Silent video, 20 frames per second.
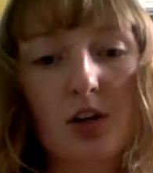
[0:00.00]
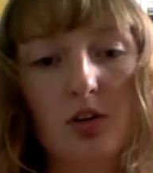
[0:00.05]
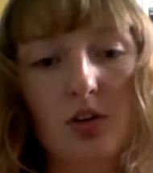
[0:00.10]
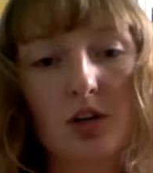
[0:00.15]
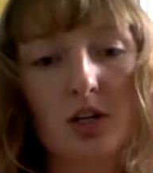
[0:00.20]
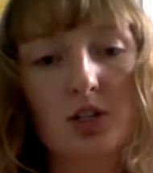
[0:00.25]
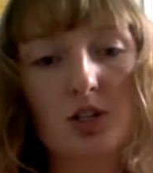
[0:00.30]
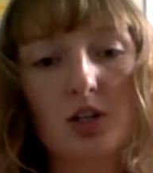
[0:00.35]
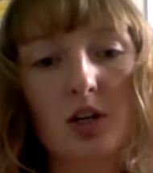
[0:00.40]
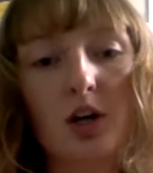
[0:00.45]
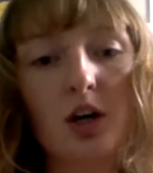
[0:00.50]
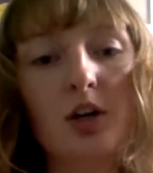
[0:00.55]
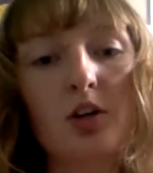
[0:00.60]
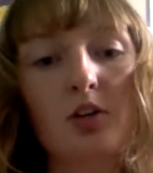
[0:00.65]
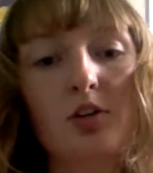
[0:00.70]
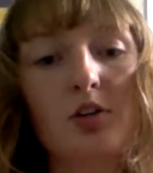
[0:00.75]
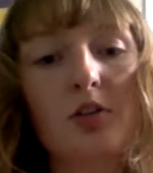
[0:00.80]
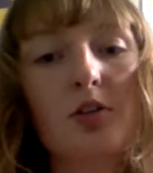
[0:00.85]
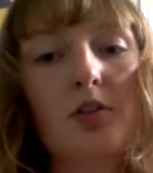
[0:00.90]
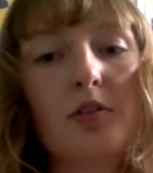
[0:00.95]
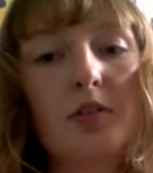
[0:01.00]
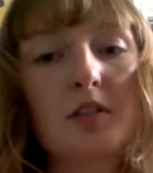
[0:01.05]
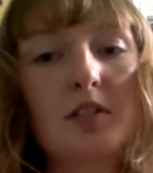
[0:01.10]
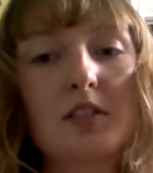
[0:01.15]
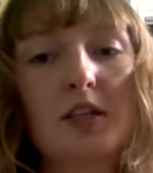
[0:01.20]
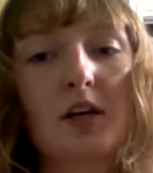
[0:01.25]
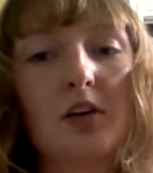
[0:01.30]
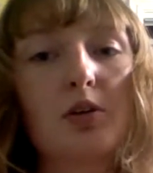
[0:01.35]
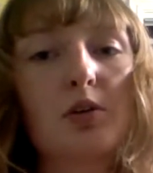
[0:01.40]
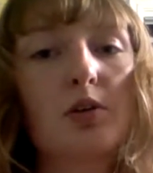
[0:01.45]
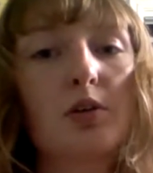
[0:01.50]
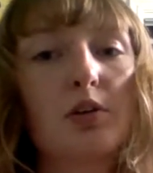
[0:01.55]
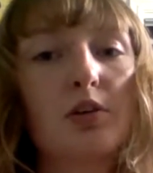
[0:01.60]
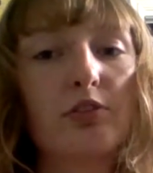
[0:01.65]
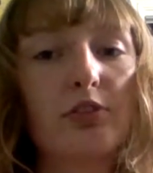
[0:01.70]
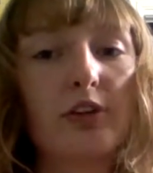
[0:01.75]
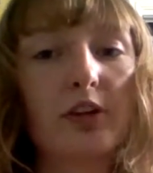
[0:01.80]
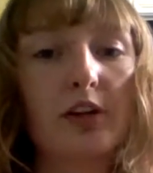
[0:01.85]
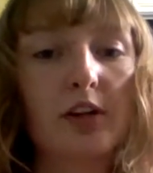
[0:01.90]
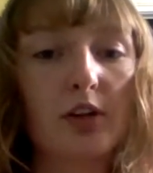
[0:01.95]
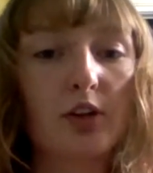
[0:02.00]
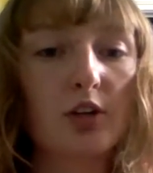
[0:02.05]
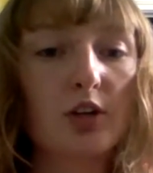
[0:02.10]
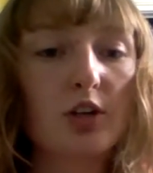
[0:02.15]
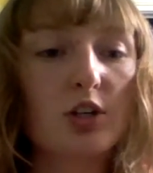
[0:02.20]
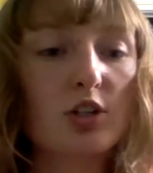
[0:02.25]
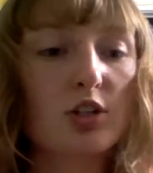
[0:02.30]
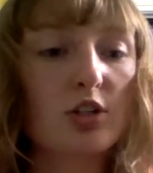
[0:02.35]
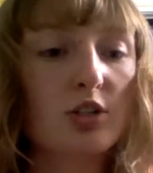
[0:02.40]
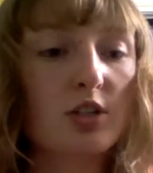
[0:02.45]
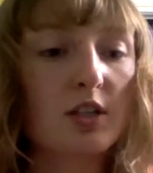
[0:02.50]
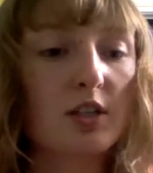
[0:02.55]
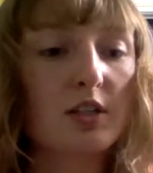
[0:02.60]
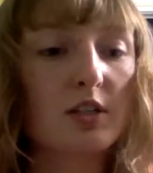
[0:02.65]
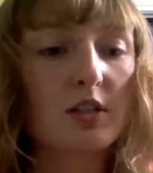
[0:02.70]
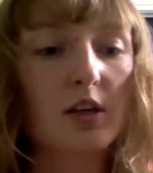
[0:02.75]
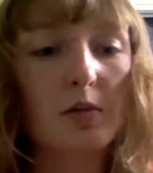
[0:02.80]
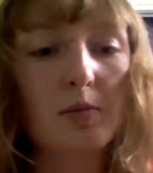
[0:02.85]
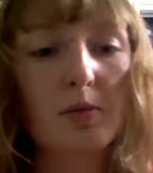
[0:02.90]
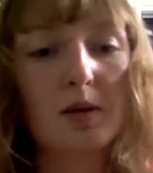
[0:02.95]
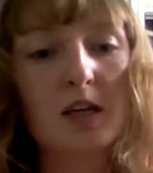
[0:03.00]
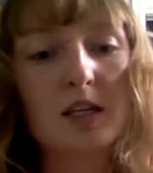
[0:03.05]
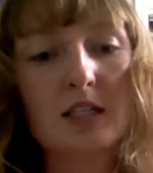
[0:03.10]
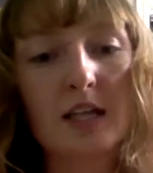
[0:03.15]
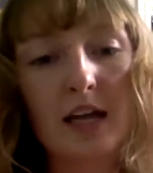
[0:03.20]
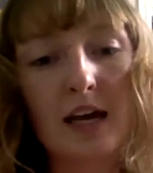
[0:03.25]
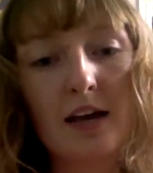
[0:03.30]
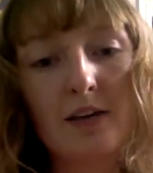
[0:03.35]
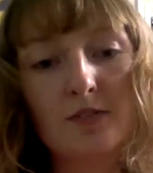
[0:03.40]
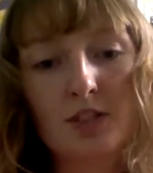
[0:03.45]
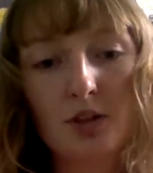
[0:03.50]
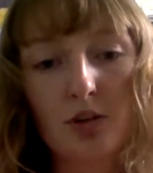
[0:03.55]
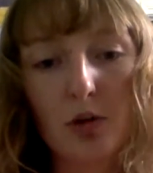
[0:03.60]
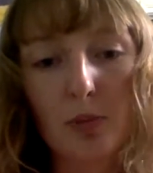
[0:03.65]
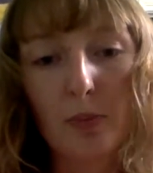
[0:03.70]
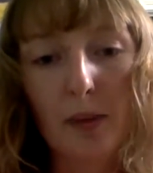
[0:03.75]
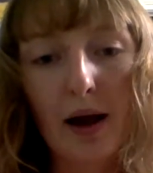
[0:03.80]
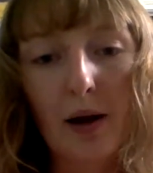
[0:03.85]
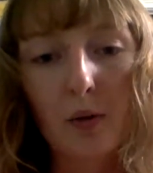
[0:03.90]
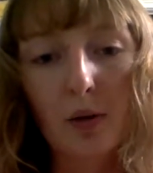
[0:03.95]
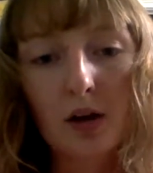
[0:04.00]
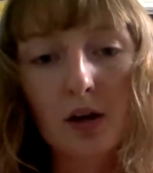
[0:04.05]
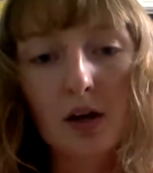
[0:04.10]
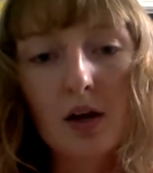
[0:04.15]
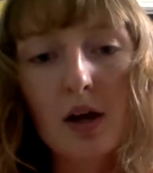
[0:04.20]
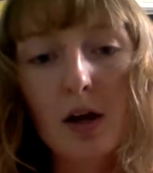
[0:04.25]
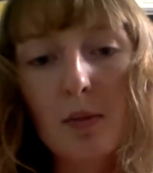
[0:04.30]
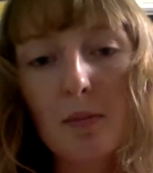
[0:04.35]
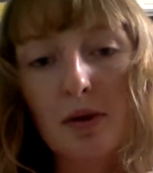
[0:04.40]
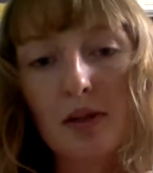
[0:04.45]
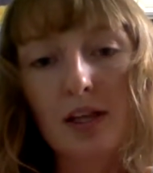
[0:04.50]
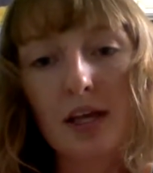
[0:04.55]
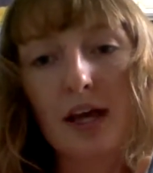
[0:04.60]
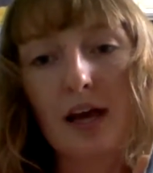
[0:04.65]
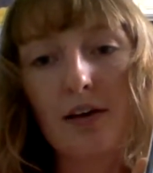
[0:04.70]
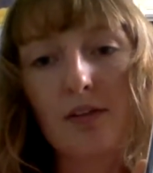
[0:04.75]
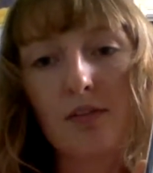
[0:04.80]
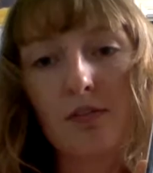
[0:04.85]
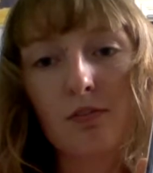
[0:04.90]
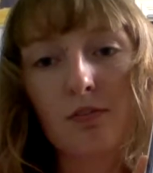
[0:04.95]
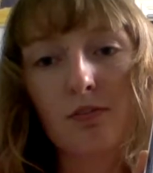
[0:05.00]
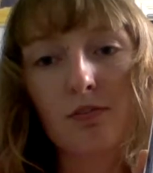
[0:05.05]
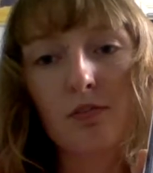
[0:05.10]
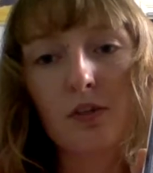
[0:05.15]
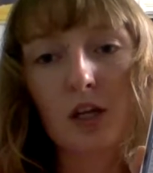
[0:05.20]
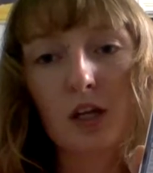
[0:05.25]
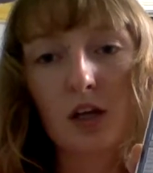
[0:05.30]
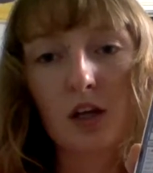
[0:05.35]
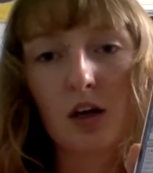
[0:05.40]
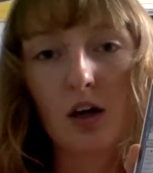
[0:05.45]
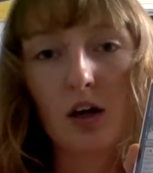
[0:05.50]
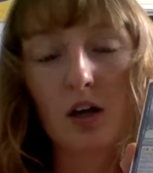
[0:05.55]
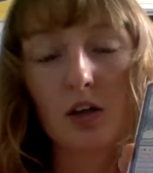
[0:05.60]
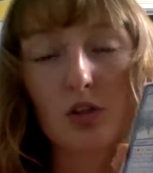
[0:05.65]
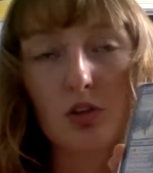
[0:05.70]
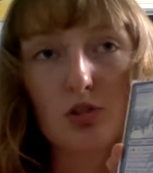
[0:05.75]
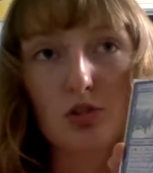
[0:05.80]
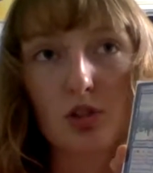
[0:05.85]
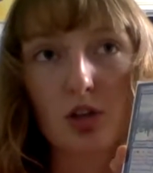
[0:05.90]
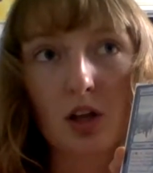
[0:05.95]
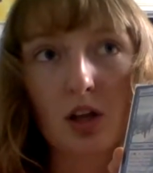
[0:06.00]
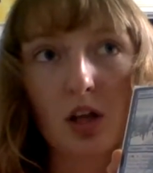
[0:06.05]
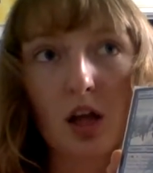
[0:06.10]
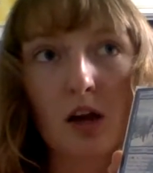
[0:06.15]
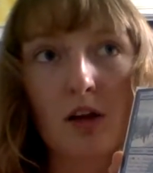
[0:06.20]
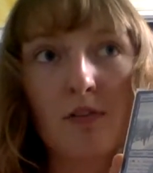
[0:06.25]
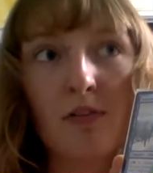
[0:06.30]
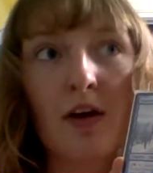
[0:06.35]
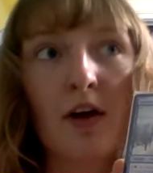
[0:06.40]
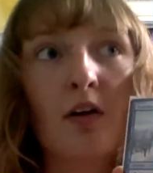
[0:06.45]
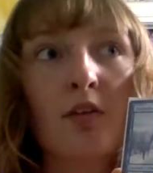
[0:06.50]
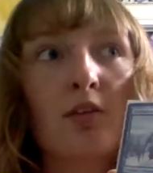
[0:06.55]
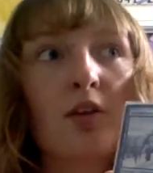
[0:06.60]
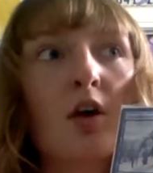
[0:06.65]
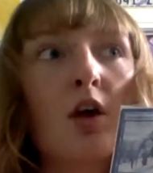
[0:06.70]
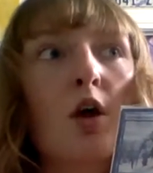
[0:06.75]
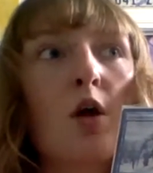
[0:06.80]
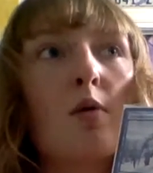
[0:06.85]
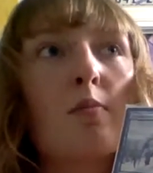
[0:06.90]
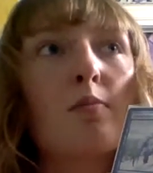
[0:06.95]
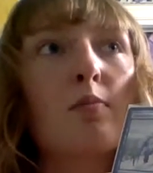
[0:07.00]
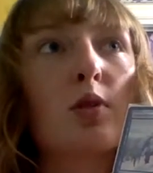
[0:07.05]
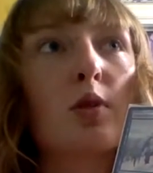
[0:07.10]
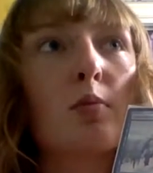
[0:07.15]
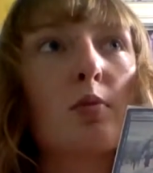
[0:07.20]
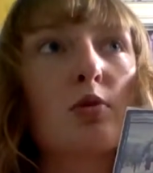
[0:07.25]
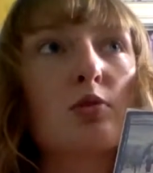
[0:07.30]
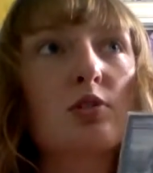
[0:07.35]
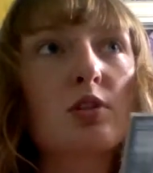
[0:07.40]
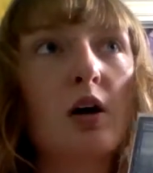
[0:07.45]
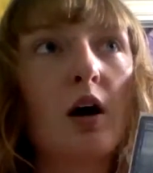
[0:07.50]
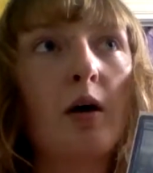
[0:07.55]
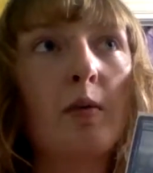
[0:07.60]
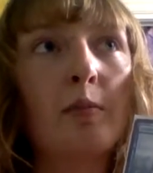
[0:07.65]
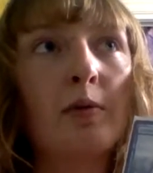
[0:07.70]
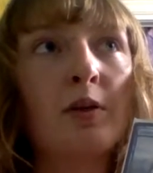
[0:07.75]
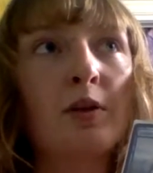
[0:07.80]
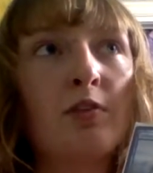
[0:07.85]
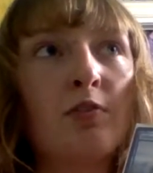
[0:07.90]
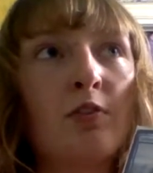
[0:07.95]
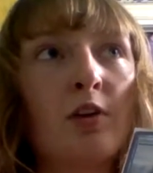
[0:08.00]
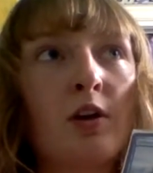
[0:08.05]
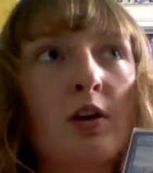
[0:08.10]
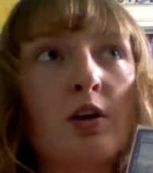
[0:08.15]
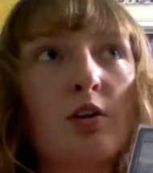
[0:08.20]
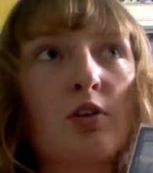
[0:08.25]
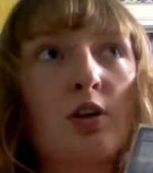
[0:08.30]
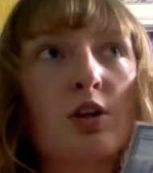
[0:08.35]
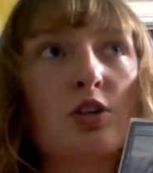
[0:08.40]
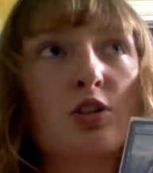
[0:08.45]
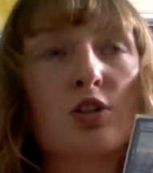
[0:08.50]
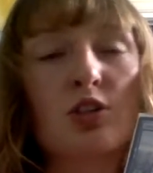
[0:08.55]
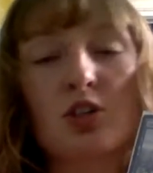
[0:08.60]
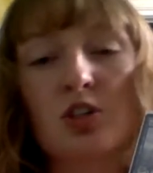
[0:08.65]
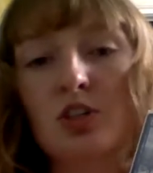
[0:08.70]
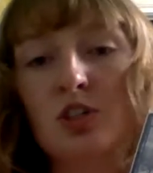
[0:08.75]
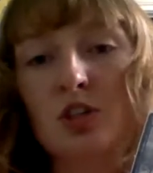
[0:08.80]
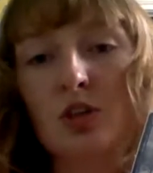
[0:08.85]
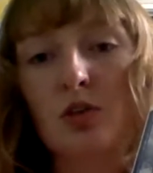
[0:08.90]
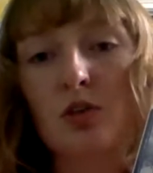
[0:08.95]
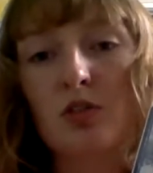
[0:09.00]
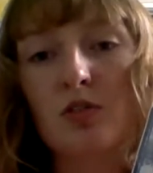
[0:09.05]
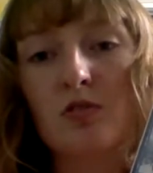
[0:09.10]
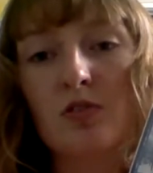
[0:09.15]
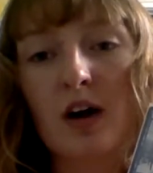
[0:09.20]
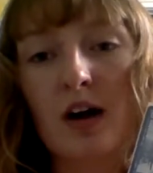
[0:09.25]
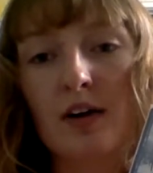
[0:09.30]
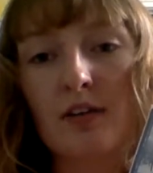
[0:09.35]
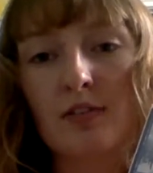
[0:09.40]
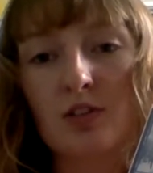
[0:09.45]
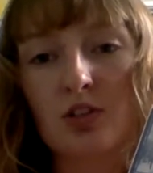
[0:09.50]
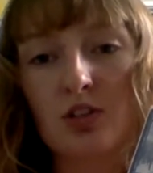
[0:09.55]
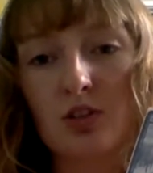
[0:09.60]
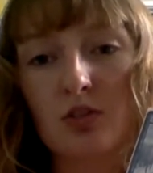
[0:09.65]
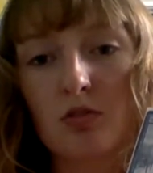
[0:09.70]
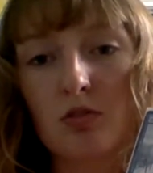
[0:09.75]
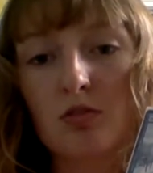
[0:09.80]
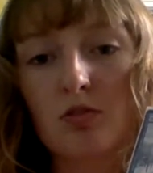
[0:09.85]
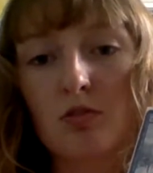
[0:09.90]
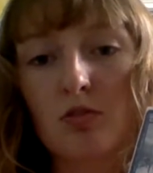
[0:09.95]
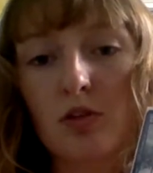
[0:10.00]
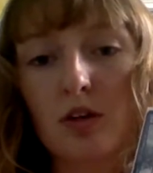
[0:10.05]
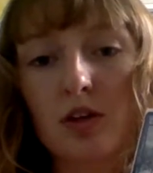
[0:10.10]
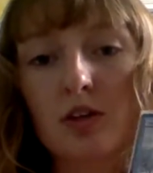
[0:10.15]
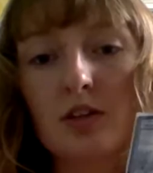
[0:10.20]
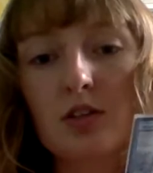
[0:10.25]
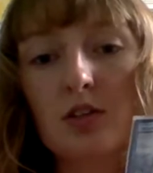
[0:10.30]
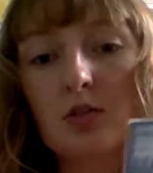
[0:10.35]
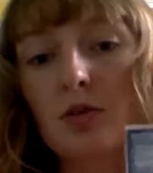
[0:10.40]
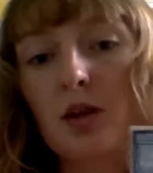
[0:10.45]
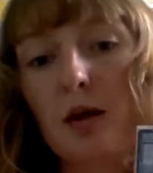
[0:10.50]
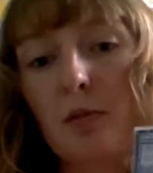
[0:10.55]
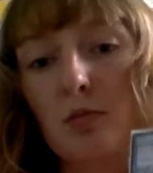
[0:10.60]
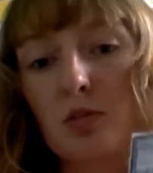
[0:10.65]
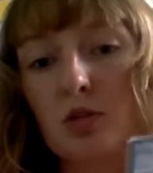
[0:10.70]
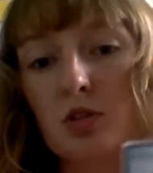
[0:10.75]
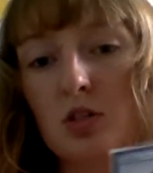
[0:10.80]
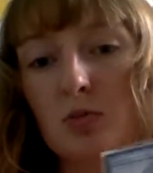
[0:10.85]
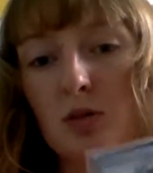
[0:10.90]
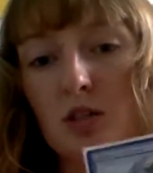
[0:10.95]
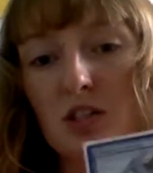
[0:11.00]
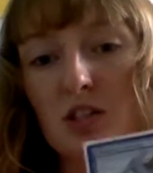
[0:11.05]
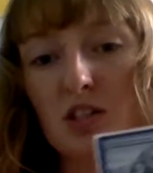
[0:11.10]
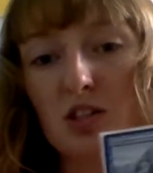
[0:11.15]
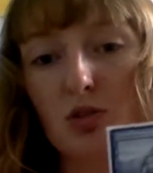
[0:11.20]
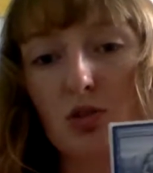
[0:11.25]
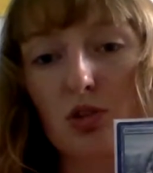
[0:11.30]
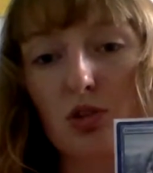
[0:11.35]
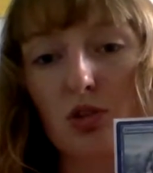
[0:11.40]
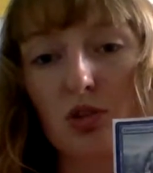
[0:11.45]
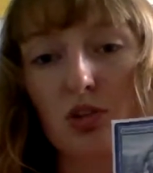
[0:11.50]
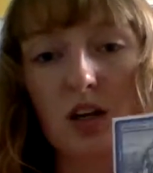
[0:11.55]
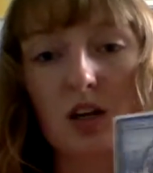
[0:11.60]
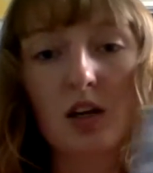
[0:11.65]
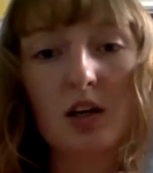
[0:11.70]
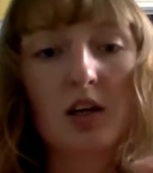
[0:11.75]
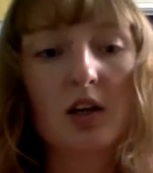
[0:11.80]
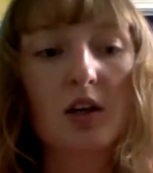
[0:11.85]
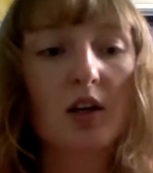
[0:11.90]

creature, and you can always tell who are defending creatures easily because they have 0 power, but they have usually a lot of health. The most common defending creatures are 0-5 or 0-4. This one happens to be a 0-3.